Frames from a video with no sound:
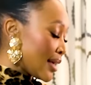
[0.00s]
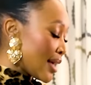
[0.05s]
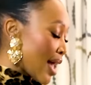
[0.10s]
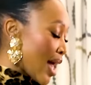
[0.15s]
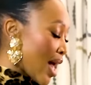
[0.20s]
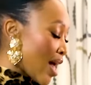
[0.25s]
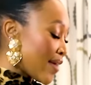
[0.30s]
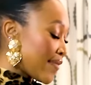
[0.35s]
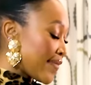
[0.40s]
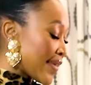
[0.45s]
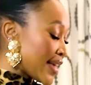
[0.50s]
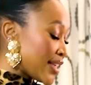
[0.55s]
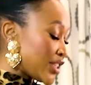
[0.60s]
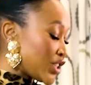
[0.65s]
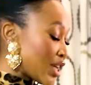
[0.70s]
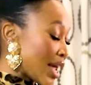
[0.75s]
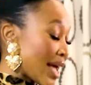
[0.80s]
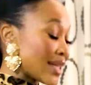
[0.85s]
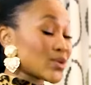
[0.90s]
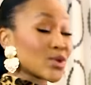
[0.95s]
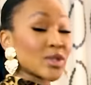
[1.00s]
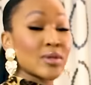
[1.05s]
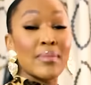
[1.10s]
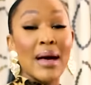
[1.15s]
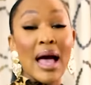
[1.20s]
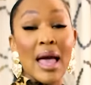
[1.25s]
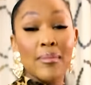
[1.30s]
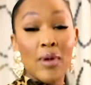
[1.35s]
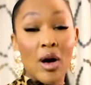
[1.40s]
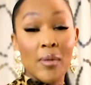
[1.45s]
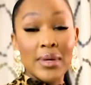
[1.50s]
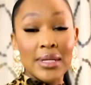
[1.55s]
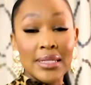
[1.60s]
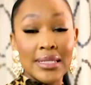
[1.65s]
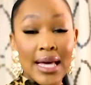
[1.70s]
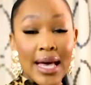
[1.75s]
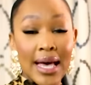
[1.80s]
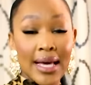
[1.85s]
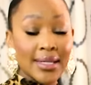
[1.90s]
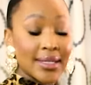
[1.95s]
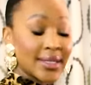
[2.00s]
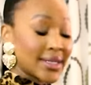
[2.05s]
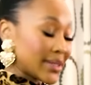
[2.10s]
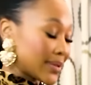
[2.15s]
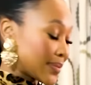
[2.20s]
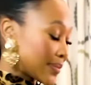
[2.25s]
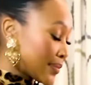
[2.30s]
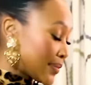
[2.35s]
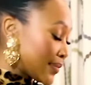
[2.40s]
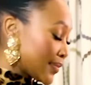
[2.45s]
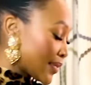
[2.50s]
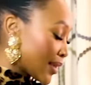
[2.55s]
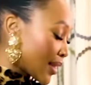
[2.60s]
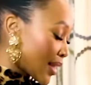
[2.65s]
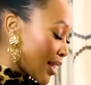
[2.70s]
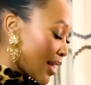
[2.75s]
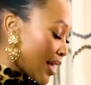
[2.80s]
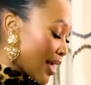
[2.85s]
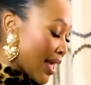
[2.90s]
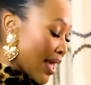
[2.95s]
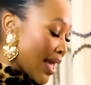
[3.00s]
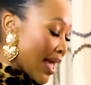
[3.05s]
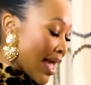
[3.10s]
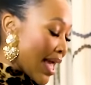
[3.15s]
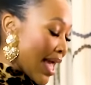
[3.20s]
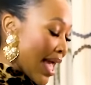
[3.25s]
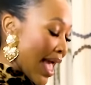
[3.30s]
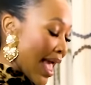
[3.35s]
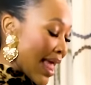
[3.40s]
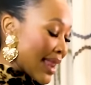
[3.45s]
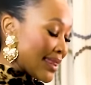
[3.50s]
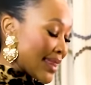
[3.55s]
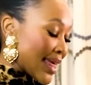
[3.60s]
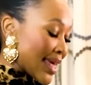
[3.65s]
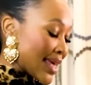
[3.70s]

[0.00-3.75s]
have a chat with my mom and dad. And